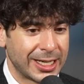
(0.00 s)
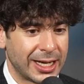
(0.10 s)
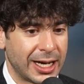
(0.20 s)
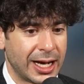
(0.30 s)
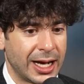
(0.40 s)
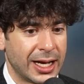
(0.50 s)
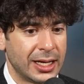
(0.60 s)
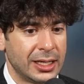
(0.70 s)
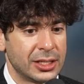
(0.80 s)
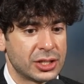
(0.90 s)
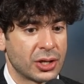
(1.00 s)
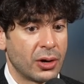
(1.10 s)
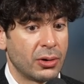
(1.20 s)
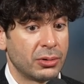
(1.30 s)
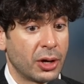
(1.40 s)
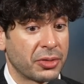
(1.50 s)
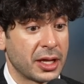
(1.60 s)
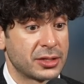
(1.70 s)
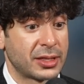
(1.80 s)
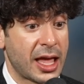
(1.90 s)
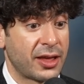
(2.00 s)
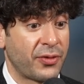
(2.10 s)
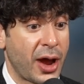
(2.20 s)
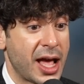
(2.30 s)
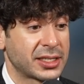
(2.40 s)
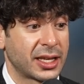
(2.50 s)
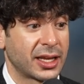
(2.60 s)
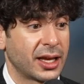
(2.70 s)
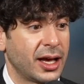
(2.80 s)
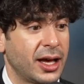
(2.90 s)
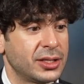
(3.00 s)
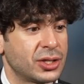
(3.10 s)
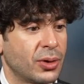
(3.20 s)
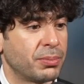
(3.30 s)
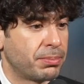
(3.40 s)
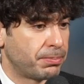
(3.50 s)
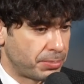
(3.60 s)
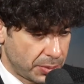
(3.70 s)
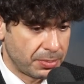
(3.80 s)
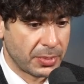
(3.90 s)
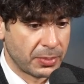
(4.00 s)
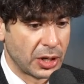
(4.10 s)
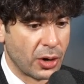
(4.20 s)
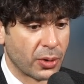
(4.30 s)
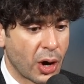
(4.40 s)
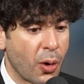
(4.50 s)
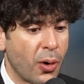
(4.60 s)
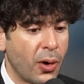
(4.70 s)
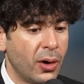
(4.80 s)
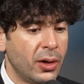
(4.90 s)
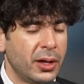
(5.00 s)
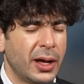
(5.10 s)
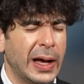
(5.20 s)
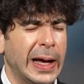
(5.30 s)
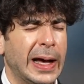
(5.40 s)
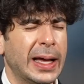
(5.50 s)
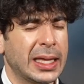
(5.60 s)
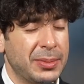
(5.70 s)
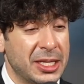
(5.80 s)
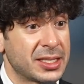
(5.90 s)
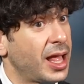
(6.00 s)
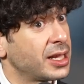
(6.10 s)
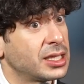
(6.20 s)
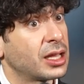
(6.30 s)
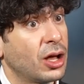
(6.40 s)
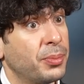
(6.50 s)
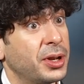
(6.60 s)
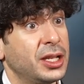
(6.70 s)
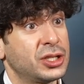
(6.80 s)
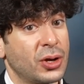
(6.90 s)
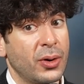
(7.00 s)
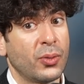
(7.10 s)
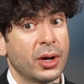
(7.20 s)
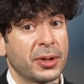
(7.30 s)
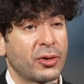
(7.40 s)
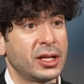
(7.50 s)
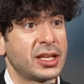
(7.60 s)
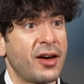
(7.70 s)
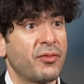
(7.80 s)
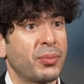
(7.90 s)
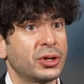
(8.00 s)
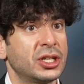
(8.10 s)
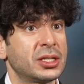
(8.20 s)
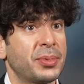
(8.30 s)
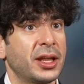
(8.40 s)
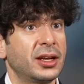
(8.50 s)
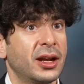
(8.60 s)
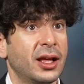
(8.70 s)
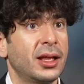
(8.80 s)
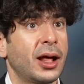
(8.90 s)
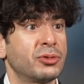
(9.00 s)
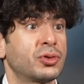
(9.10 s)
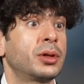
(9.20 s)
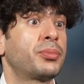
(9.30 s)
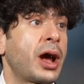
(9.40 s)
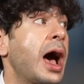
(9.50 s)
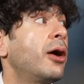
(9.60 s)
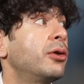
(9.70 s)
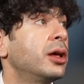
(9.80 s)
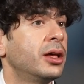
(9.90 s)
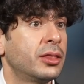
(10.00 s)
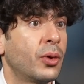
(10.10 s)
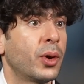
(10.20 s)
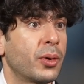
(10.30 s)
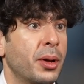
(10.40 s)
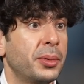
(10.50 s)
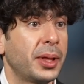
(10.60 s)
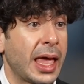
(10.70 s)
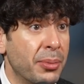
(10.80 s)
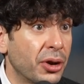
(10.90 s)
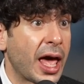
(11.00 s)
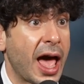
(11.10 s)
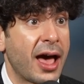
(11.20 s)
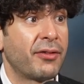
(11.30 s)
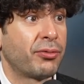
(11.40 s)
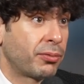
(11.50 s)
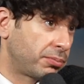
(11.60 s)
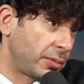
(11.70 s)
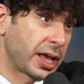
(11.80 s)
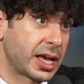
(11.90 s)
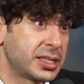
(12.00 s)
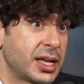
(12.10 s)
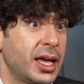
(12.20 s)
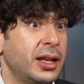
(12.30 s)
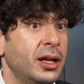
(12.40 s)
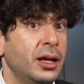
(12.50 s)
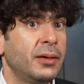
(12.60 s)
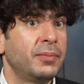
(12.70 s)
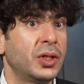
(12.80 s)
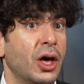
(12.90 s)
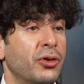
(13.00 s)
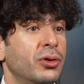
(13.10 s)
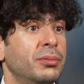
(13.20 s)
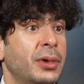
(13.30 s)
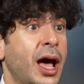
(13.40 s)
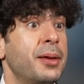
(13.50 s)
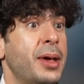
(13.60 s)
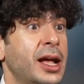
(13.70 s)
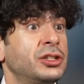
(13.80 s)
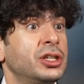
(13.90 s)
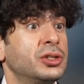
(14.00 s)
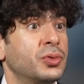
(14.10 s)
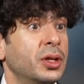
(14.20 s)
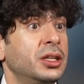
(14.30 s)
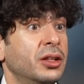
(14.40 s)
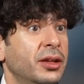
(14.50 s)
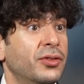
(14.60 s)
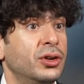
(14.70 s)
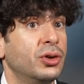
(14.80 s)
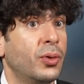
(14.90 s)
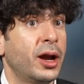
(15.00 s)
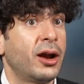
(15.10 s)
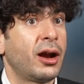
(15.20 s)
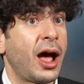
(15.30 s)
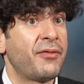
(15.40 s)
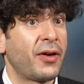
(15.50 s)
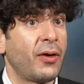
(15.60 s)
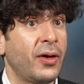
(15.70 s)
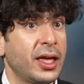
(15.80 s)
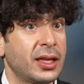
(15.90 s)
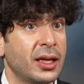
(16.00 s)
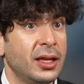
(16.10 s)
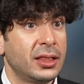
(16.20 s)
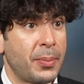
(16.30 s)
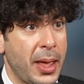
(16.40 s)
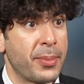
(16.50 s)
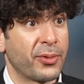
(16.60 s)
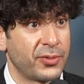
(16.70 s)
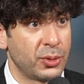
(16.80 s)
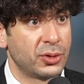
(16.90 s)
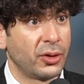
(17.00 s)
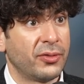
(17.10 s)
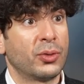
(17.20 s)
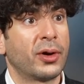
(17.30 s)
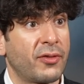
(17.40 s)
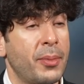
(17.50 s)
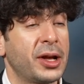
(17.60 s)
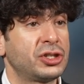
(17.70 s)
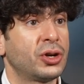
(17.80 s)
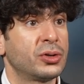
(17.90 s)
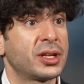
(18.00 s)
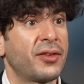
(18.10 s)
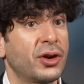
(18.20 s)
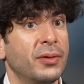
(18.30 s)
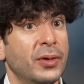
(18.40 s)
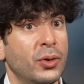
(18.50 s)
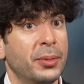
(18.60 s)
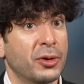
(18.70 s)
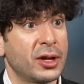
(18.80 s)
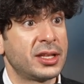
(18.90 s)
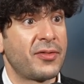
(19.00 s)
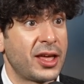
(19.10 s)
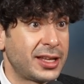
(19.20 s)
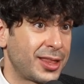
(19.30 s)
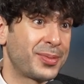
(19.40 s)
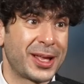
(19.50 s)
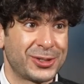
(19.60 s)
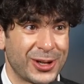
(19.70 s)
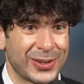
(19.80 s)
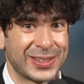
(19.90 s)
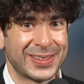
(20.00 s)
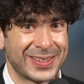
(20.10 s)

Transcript: Uh, so, no, th thank you for asking. Uh, so, but, you know, Cole, uh, he means a lot to the company, so it would have been great to have him participating tonight. I was really proud that we were able to have, like I said, the other nine matches really delivered to where I felt like the pay-per-view delivered one of our best shows ever. It would have been great to have that tenth match up.